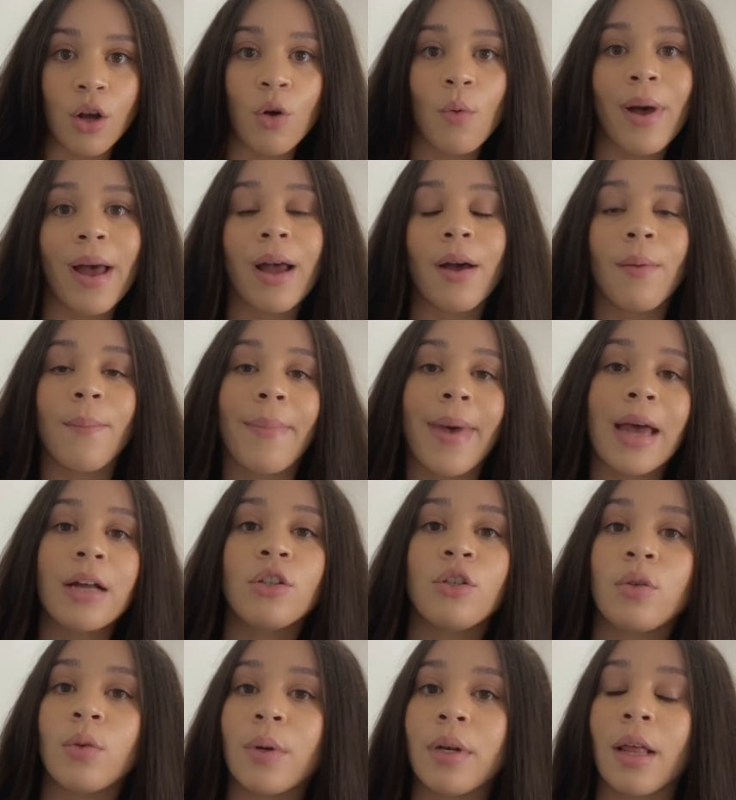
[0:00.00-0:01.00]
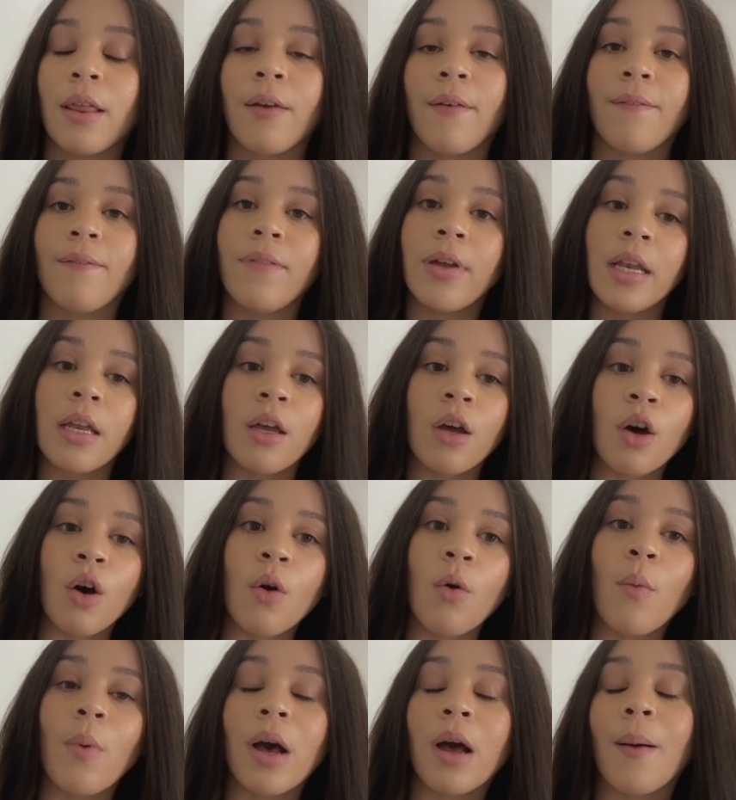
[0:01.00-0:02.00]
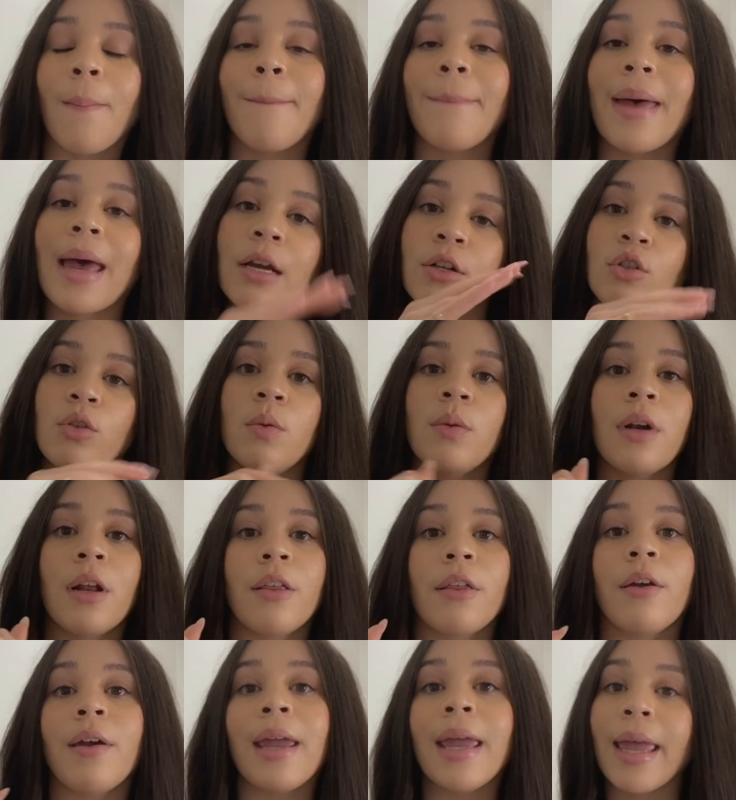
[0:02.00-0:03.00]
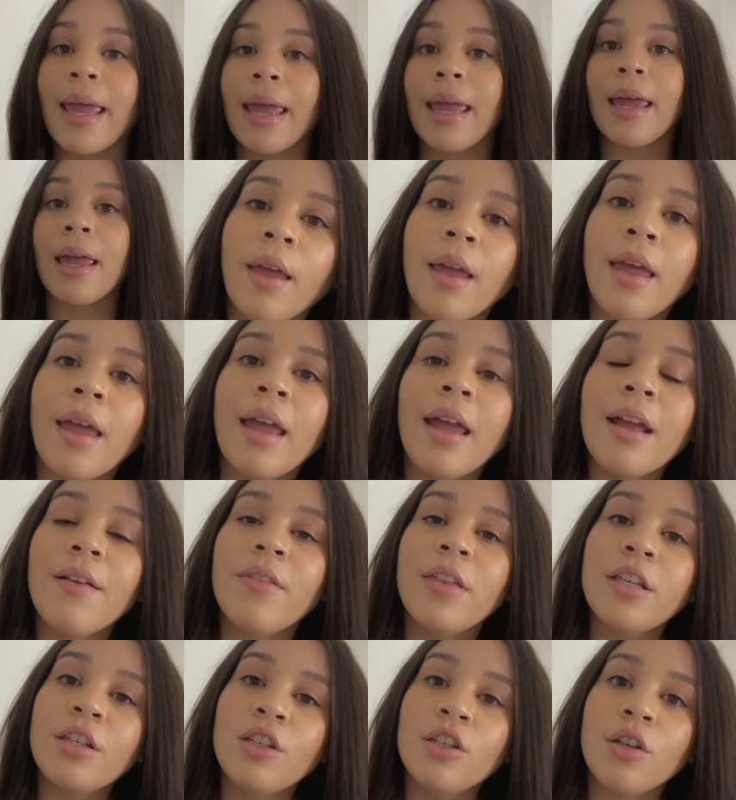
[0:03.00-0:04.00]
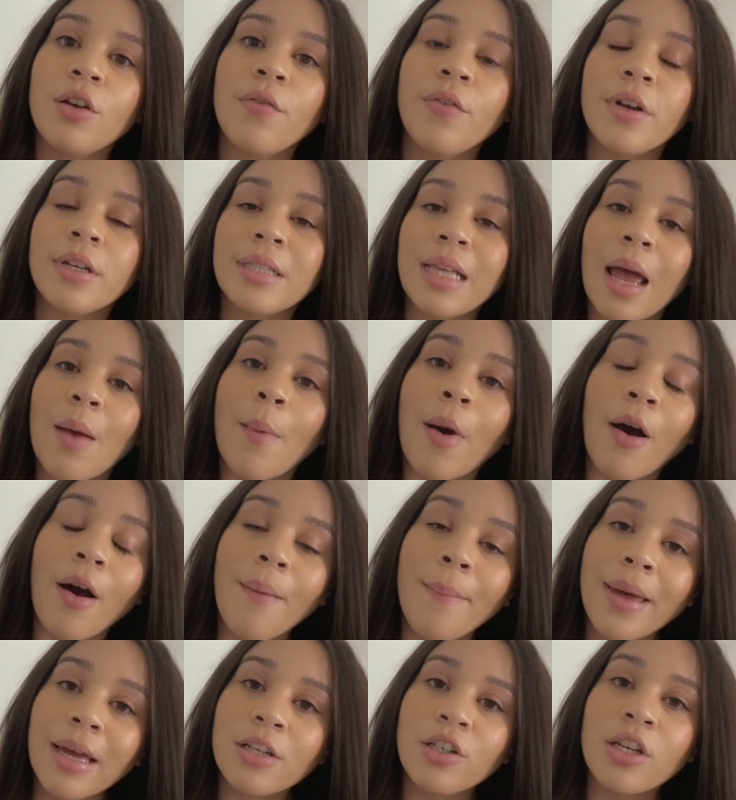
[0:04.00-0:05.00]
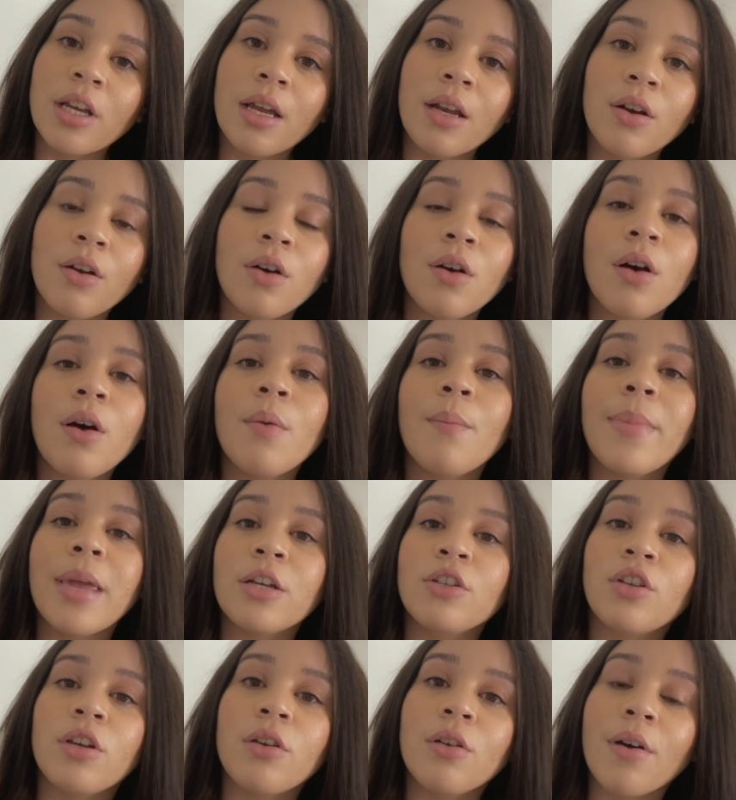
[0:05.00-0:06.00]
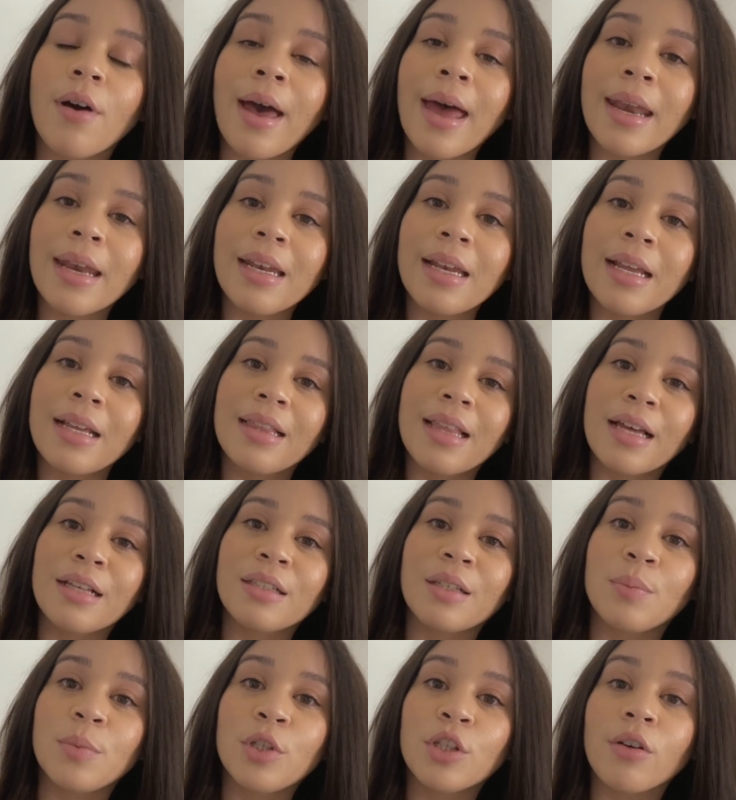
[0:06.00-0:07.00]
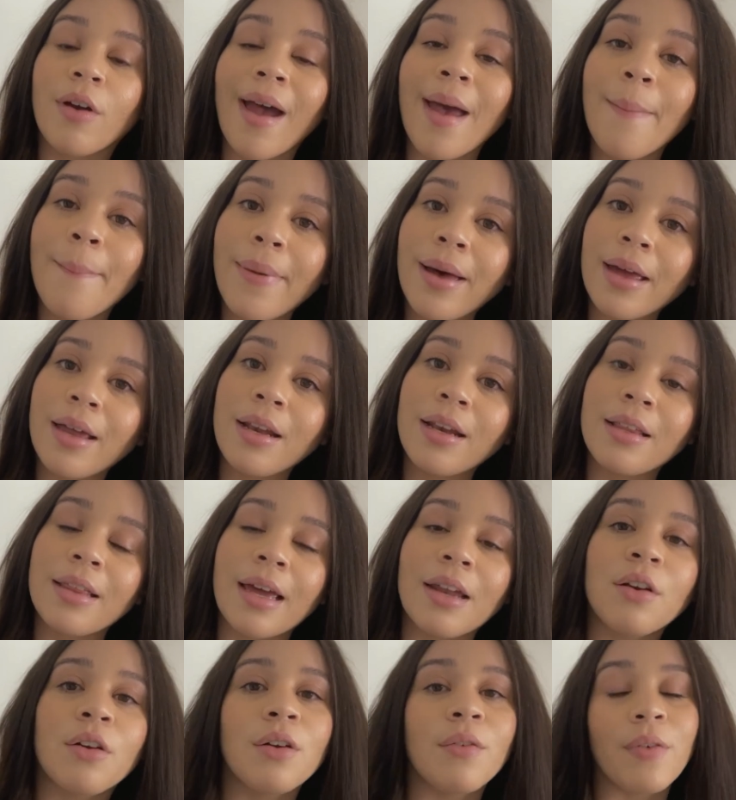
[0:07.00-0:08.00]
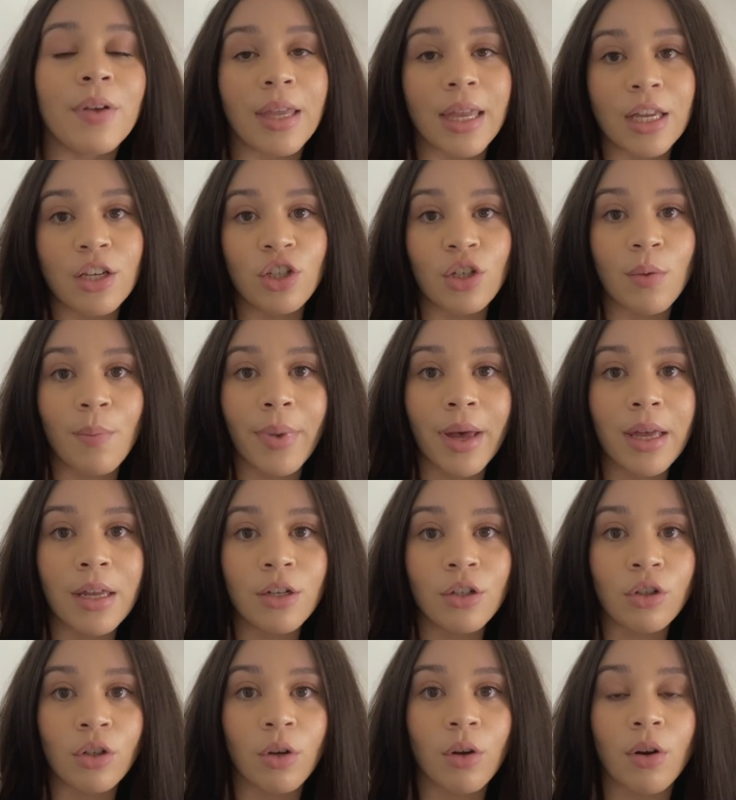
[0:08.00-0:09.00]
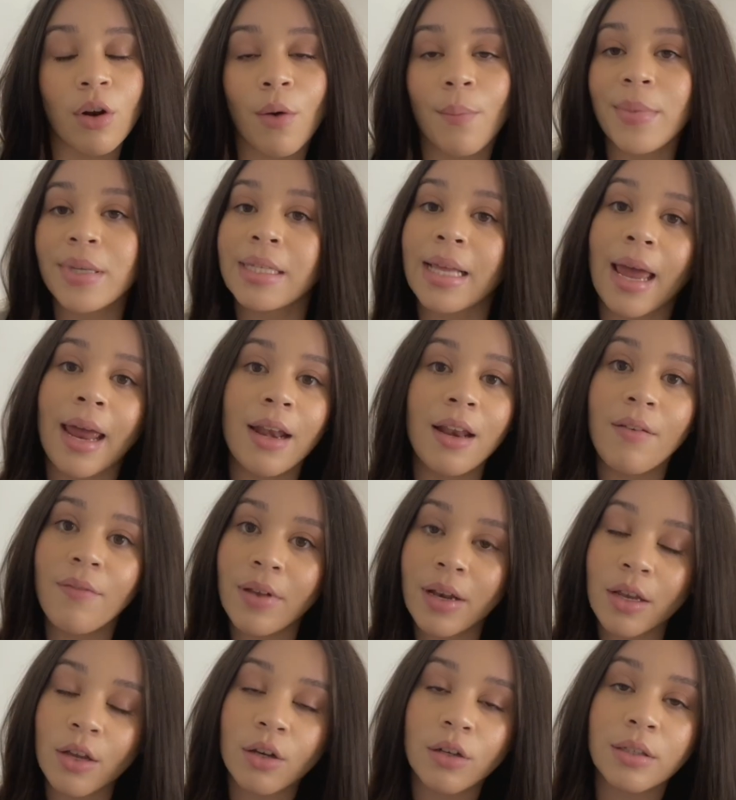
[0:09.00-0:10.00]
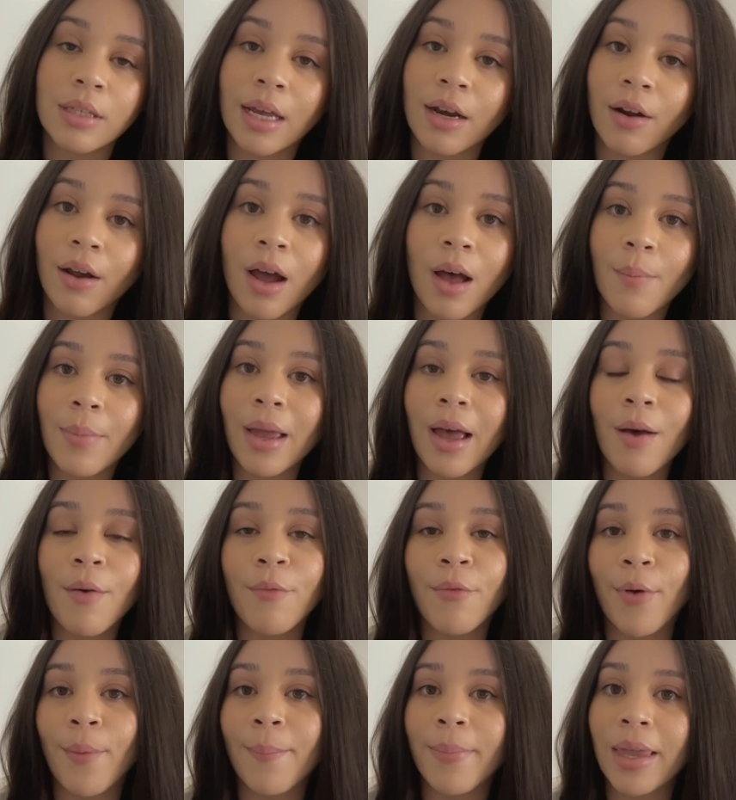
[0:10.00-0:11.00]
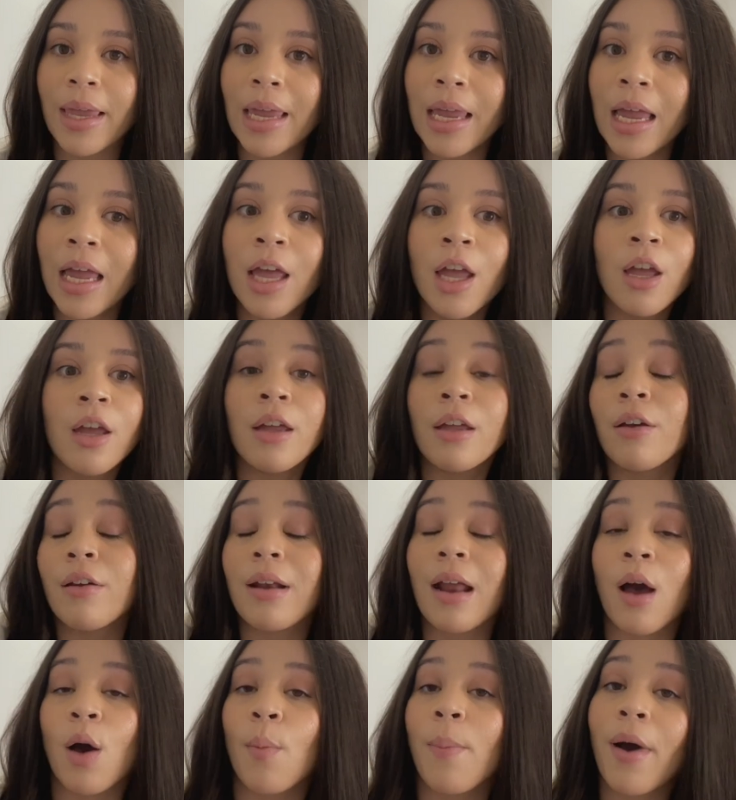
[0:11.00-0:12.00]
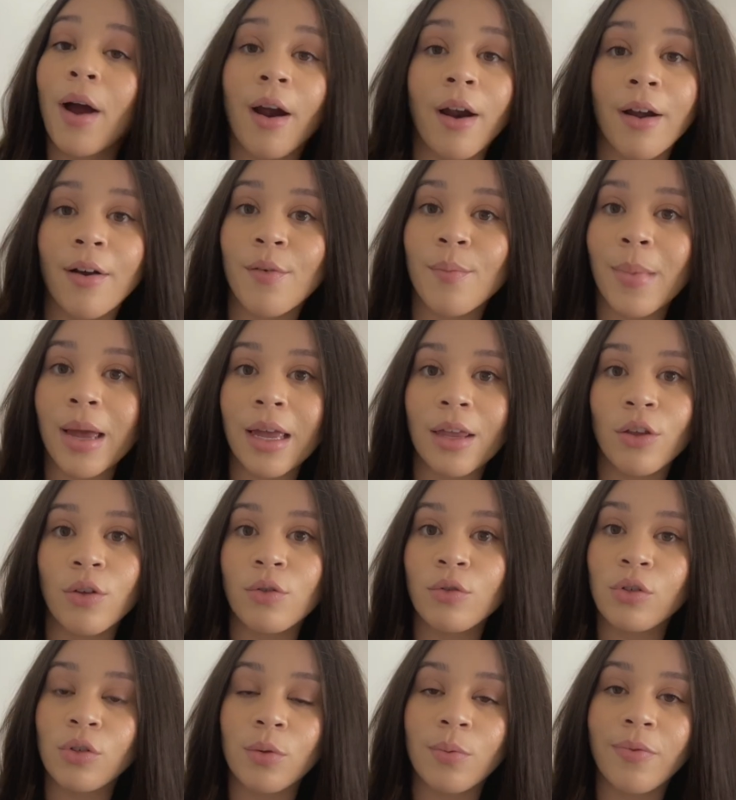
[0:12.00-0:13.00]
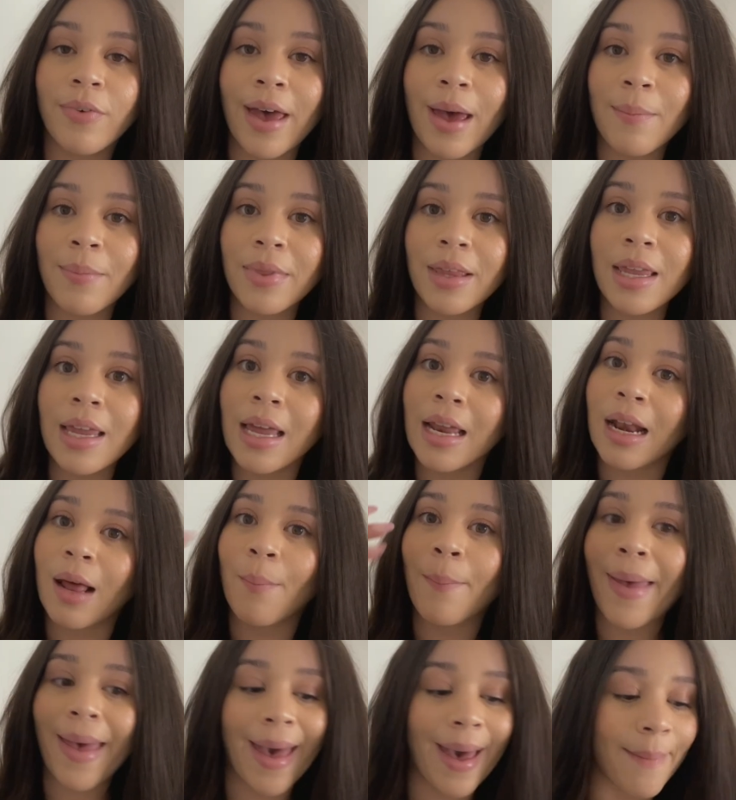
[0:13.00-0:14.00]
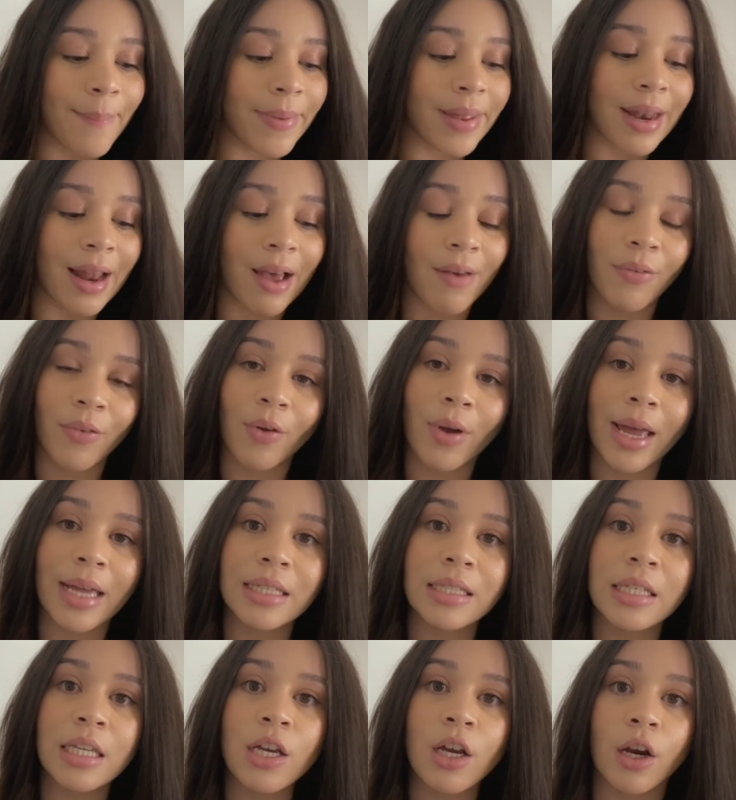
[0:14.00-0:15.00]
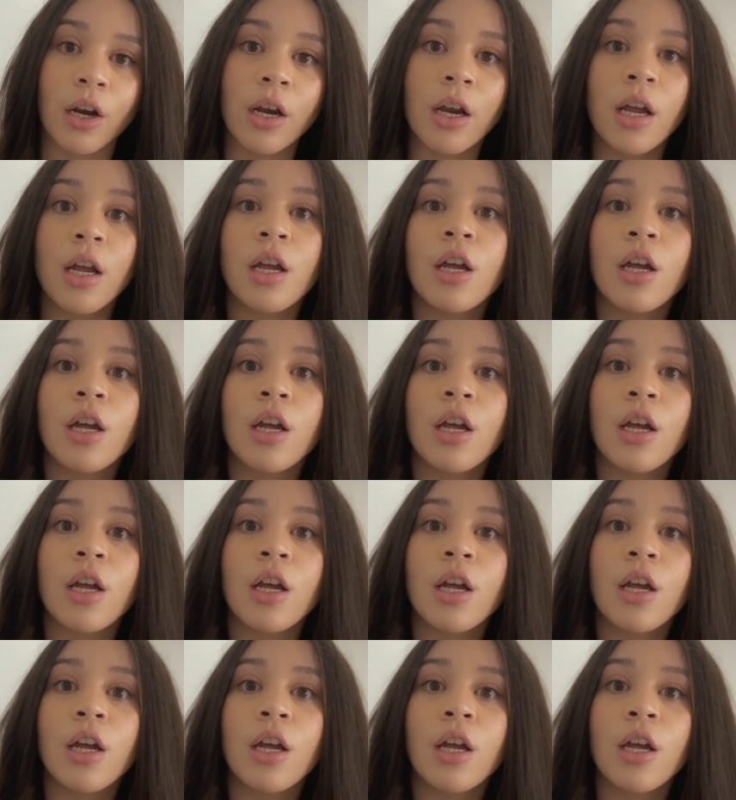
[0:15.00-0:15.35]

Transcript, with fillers: welcome back to another video welcome back to another hit if this is your first time on my channel make sure you go ahead and hit that subscribe button and that notification button so you don't miss any videos that are coming up from me you're now part of my youtube family and i'm happy to have you guys here